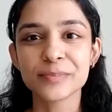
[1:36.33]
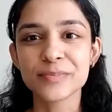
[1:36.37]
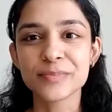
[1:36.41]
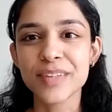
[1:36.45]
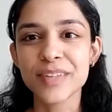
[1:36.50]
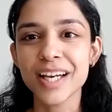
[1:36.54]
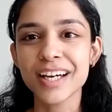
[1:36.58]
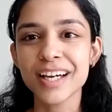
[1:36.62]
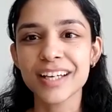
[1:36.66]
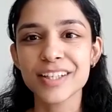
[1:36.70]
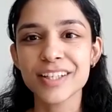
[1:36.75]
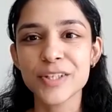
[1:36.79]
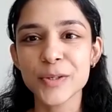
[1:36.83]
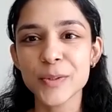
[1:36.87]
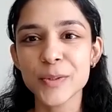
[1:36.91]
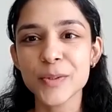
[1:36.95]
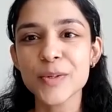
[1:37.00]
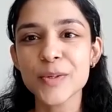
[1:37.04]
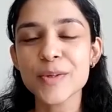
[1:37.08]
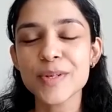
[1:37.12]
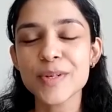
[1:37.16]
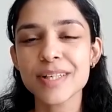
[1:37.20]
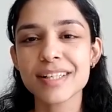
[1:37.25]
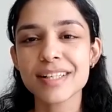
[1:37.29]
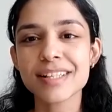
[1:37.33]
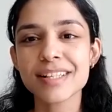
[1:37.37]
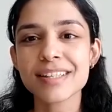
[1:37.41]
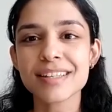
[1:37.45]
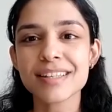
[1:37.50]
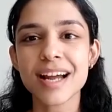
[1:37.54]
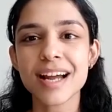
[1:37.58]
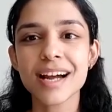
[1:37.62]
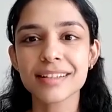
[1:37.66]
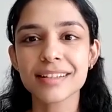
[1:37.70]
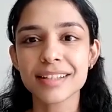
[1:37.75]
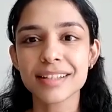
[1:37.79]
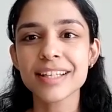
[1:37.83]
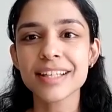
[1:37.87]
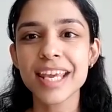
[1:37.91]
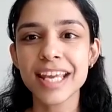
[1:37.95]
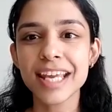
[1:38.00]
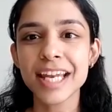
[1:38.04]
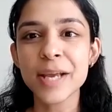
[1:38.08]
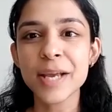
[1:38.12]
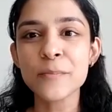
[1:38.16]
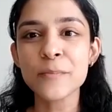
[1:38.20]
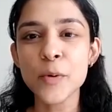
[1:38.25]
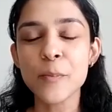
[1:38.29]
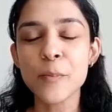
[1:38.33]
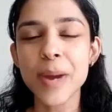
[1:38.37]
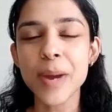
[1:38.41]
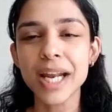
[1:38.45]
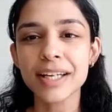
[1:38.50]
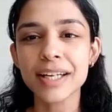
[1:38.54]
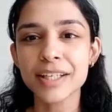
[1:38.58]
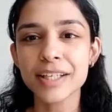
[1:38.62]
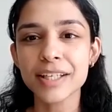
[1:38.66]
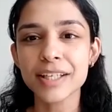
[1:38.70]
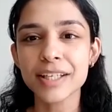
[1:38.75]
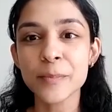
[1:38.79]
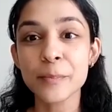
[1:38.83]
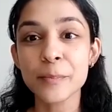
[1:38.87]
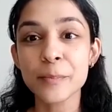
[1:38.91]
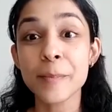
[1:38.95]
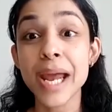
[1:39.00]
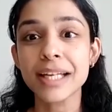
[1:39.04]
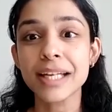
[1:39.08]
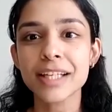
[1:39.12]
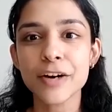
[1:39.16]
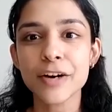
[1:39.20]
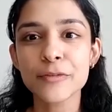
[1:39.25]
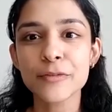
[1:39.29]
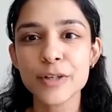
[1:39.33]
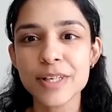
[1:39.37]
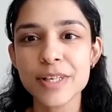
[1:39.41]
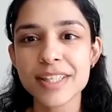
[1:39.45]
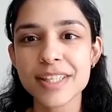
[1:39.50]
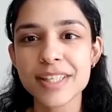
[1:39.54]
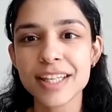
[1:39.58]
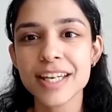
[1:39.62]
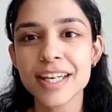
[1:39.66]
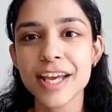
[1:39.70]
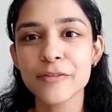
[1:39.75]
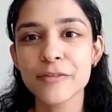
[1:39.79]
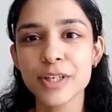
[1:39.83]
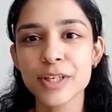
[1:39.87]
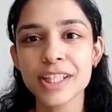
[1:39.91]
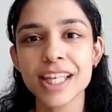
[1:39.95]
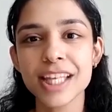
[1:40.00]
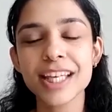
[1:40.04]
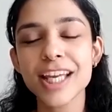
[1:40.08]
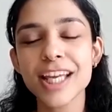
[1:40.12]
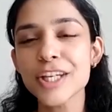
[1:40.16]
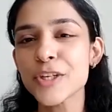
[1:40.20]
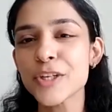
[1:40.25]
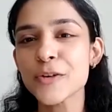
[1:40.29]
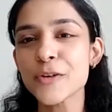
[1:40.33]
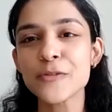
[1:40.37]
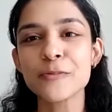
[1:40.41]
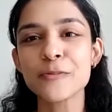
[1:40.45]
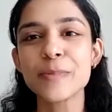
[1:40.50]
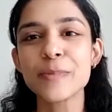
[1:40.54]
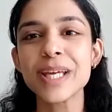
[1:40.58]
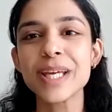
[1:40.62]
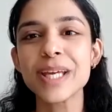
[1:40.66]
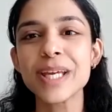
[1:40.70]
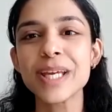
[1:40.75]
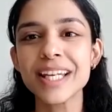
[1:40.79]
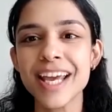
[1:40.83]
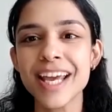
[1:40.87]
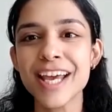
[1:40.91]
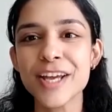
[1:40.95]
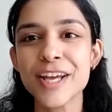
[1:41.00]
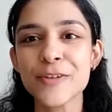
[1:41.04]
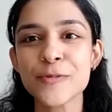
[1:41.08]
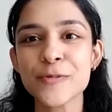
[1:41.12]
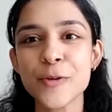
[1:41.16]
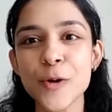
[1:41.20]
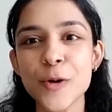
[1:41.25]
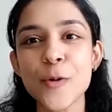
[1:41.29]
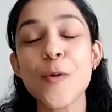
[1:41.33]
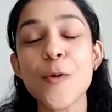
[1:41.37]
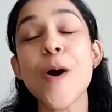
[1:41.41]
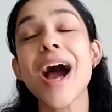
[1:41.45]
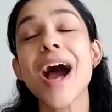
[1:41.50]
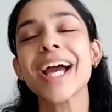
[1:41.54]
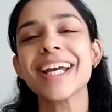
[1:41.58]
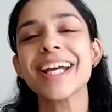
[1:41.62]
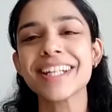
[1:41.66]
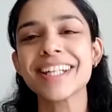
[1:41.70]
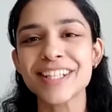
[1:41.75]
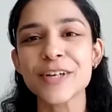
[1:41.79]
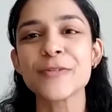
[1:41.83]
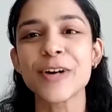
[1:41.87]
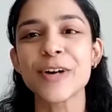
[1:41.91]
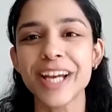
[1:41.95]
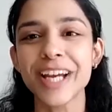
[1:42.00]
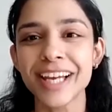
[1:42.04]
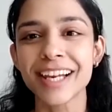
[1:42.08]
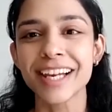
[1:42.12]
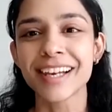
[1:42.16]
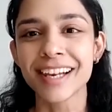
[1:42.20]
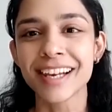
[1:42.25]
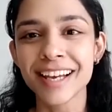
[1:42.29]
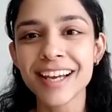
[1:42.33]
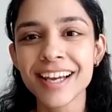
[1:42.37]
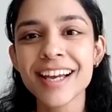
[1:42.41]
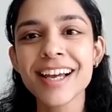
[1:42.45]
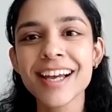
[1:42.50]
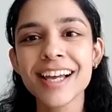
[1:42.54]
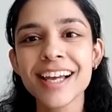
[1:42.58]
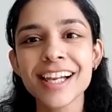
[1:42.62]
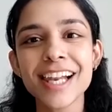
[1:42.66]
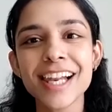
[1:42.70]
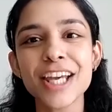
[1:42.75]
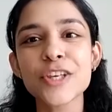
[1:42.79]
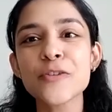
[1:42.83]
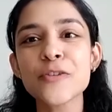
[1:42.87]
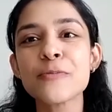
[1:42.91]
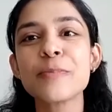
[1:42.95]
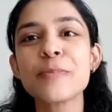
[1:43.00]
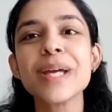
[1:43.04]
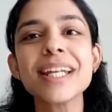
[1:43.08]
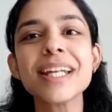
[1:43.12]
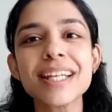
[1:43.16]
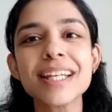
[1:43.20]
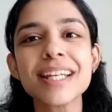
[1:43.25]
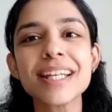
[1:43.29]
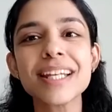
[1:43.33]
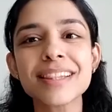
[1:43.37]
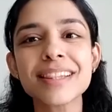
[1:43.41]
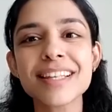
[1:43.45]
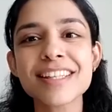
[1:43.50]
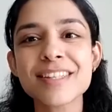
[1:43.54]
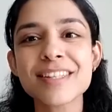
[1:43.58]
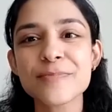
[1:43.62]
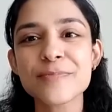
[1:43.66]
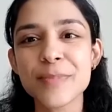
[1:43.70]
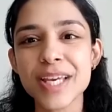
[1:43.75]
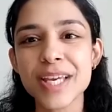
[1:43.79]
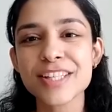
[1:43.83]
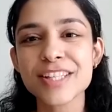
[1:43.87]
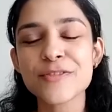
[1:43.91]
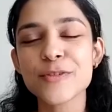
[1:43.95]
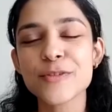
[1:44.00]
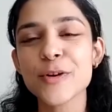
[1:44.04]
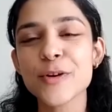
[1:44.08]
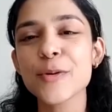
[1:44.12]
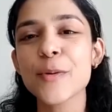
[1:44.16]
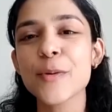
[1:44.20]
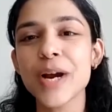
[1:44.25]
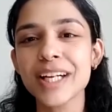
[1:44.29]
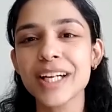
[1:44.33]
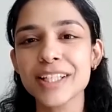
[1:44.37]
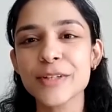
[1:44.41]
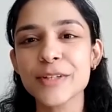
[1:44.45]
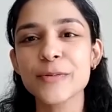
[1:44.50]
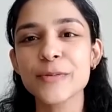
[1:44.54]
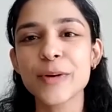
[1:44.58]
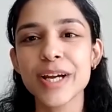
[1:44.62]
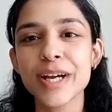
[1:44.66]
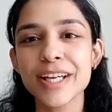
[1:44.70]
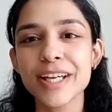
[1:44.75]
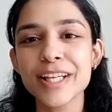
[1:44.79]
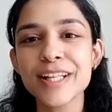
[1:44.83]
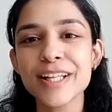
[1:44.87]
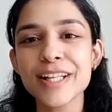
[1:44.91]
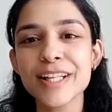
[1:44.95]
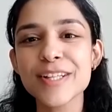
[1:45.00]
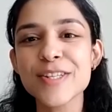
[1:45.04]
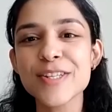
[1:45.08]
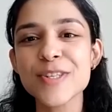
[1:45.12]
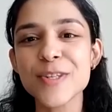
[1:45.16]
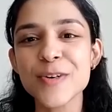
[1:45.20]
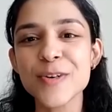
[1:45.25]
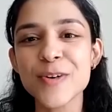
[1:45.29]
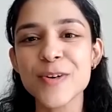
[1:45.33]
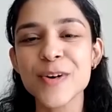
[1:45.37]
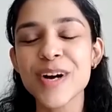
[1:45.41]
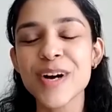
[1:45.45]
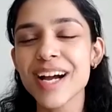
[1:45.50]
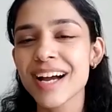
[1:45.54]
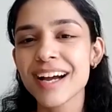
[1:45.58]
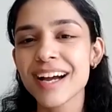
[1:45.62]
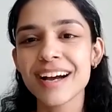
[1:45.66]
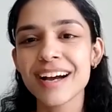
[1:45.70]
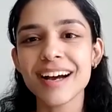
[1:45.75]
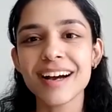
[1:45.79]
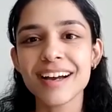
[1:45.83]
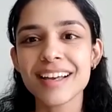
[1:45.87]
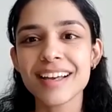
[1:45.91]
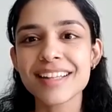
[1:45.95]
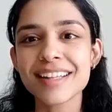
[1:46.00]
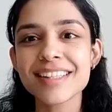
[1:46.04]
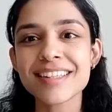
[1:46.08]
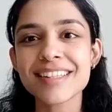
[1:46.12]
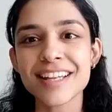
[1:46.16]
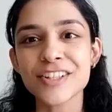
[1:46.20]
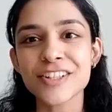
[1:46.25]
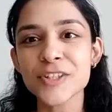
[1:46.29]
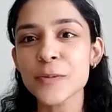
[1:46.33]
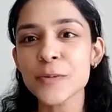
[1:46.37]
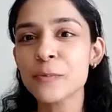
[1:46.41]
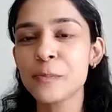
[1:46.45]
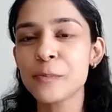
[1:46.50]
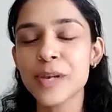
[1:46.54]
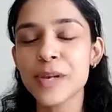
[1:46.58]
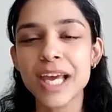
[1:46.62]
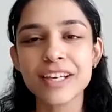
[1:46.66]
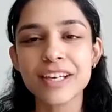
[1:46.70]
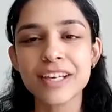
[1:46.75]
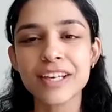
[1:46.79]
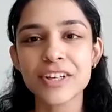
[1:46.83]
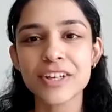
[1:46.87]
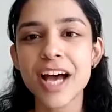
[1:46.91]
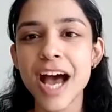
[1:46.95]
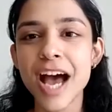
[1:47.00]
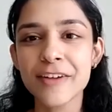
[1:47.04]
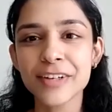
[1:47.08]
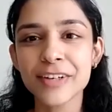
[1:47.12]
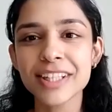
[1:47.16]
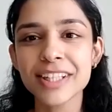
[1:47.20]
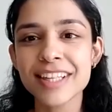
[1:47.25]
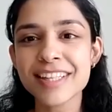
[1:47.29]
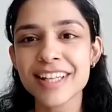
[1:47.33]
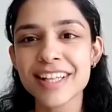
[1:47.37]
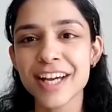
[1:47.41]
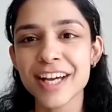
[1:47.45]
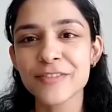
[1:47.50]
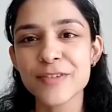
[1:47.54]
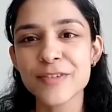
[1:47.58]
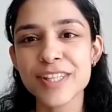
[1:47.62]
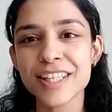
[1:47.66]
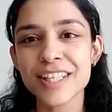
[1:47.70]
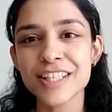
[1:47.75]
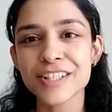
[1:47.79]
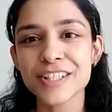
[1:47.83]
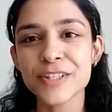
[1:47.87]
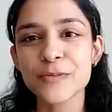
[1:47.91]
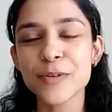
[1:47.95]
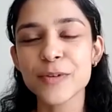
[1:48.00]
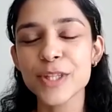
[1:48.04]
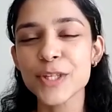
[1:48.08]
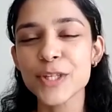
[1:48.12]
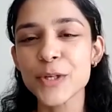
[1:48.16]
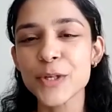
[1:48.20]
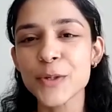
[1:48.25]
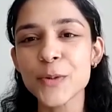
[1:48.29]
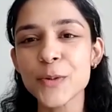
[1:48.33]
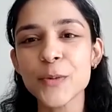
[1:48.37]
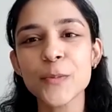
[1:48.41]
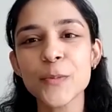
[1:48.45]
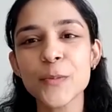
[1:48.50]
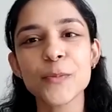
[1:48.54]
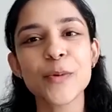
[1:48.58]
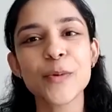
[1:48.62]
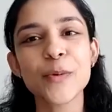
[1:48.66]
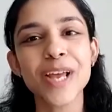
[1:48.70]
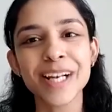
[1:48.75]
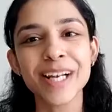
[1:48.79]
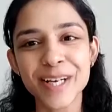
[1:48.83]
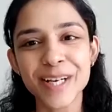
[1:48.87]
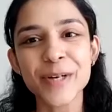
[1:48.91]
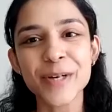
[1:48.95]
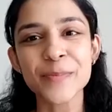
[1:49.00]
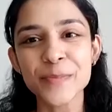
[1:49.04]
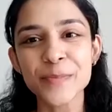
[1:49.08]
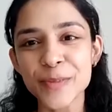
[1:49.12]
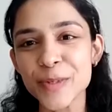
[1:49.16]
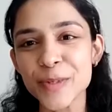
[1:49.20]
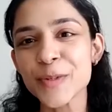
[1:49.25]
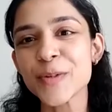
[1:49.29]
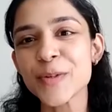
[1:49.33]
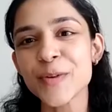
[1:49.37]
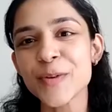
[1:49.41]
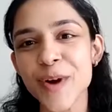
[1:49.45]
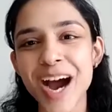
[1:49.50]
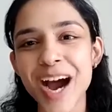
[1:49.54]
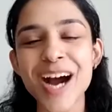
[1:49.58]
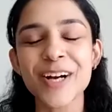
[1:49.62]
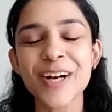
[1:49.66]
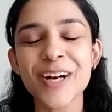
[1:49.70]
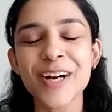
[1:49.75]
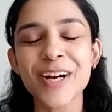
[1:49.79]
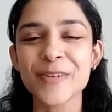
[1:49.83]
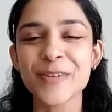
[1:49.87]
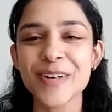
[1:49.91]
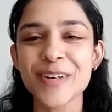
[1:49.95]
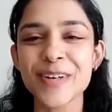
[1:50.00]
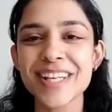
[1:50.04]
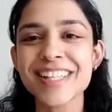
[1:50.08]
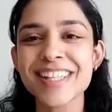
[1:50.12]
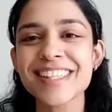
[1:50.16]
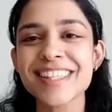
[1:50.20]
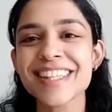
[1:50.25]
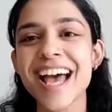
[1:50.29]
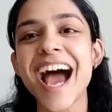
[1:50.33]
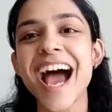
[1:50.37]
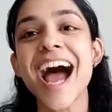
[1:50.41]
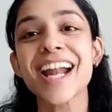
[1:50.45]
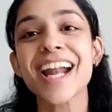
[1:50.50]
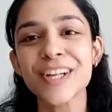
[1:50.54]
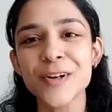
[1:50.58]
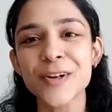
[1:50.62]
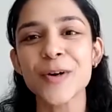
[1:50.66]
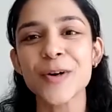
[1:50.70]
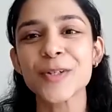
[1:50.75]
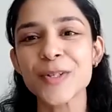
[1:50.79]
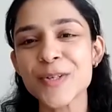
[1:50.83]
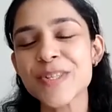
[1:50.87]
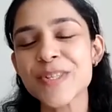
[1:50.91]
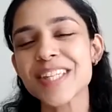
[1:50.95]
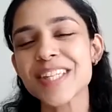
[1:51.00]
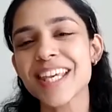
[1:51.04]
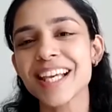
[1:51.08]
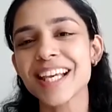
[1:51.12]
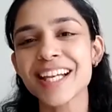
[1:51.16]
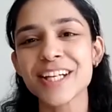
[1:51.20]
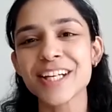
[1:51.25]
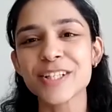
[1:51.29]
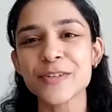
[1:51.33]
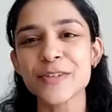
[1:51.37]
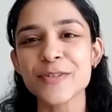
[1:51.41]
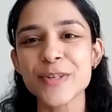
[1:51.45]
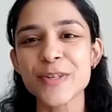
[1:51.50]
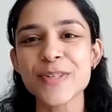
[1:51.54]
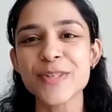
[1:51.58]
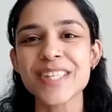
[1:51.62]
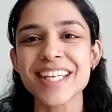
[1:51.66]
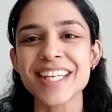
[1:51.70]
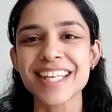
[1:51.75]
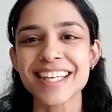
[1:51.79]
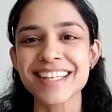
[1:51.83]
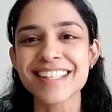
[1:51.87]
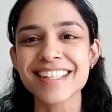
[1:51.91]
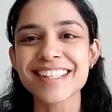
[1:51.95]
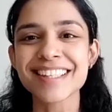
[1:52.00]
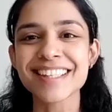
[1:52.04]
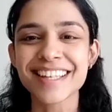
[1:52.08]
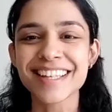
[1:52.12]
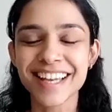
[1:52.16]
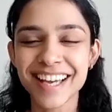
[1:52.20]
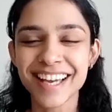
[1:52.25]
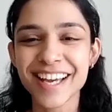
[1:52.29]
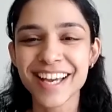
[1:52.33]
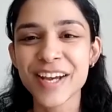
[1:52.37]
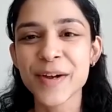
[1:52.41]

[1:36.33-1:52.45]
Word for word: Uh, you know started gaining momentum metaverse and everything and you've been here for quite a while like you've been in this space for quite a while. So uh, it's such a pleasure having this conversation with you. Welcome to Arcohes and Not to Scale interview series.